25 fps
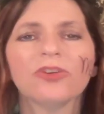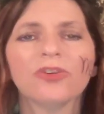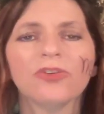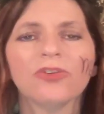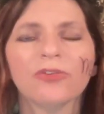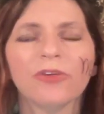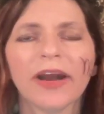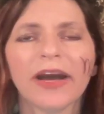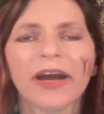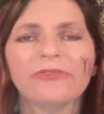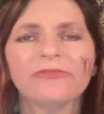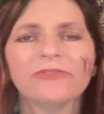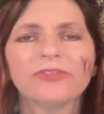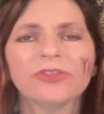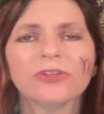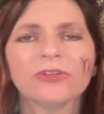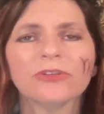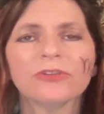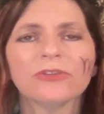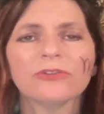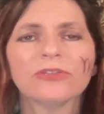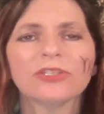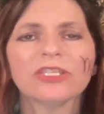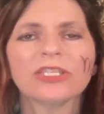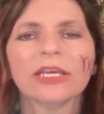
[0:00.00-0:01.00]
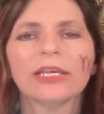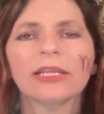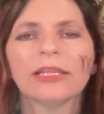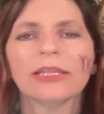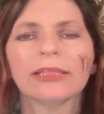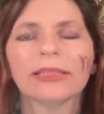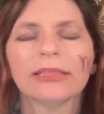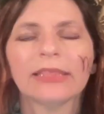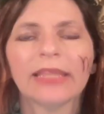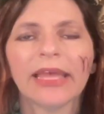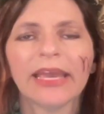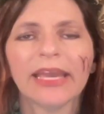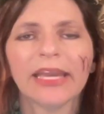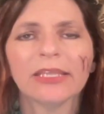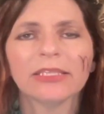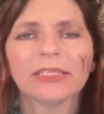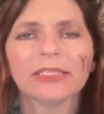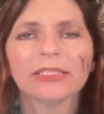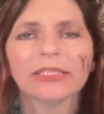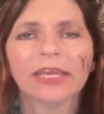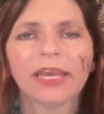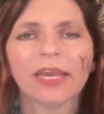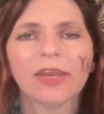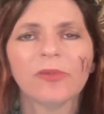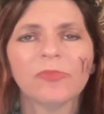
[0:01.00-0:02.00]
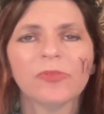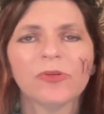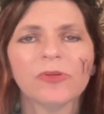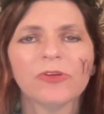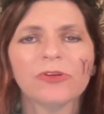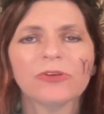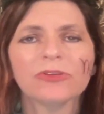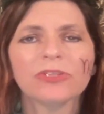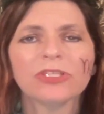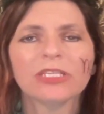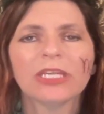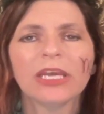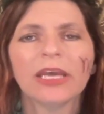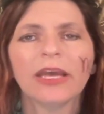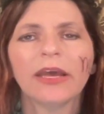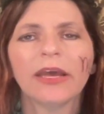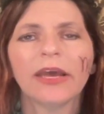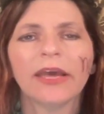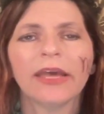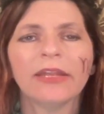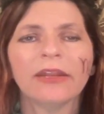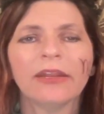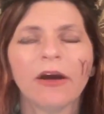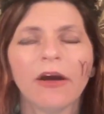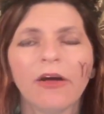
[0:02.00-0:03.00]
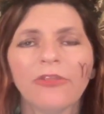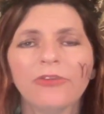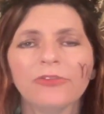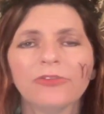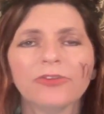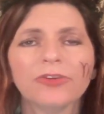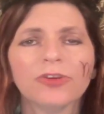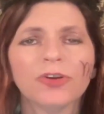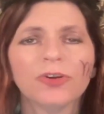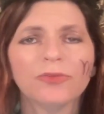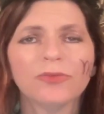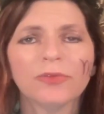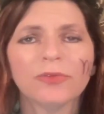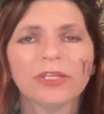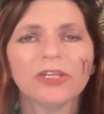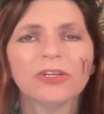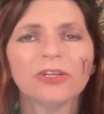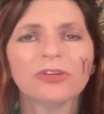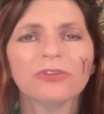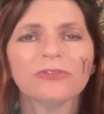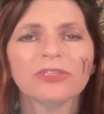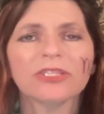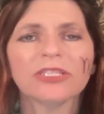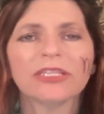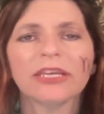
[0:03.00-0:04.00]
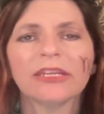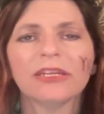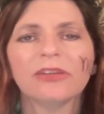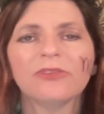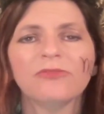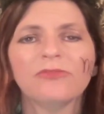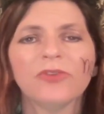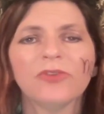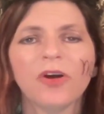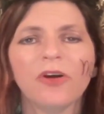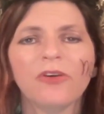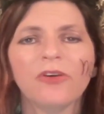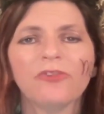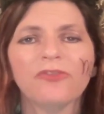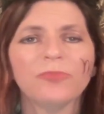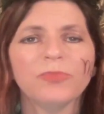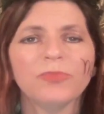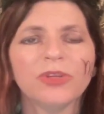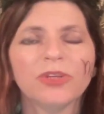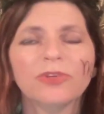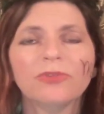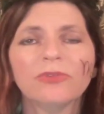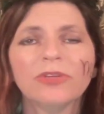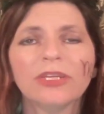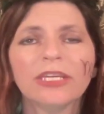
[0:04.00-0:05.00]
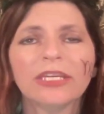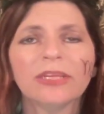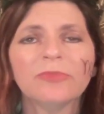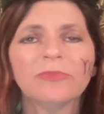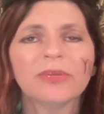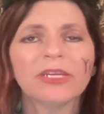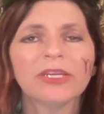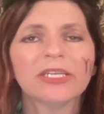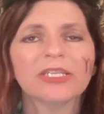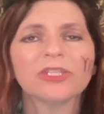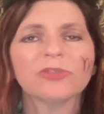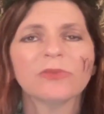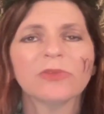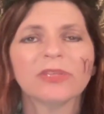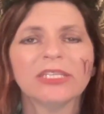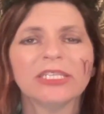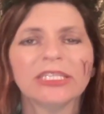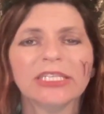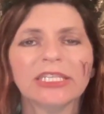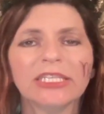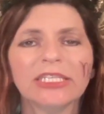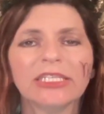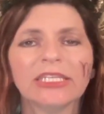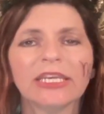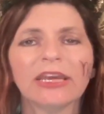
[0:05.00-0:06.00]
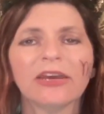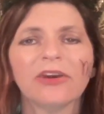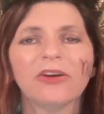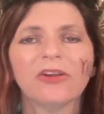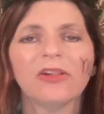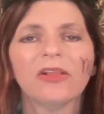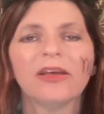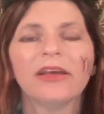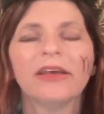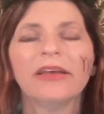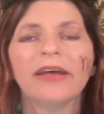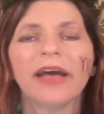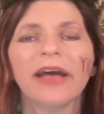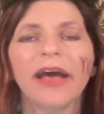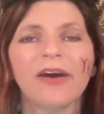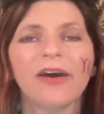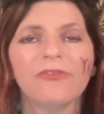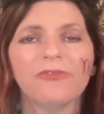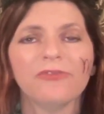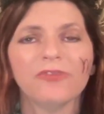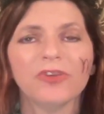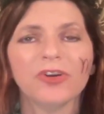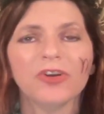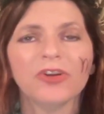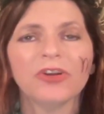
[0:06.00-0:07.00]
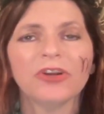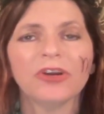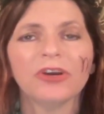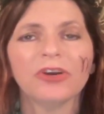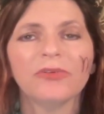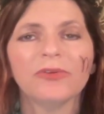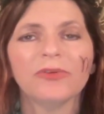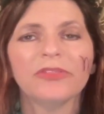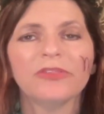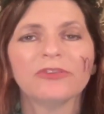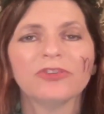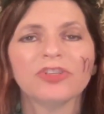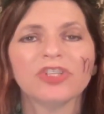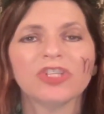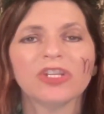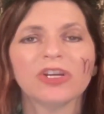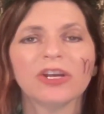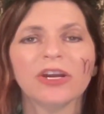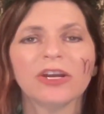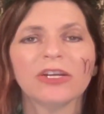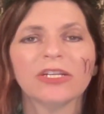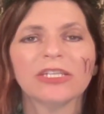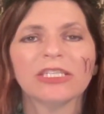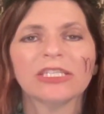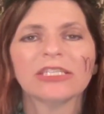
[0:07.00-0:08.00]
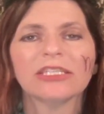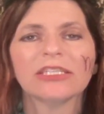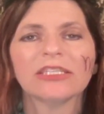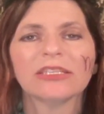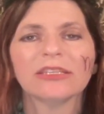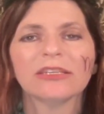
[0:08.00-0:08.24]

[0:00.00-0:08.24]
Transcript: crafters, landscapers, and other careers that involve beauty mixed with detail have Virgo in their chart.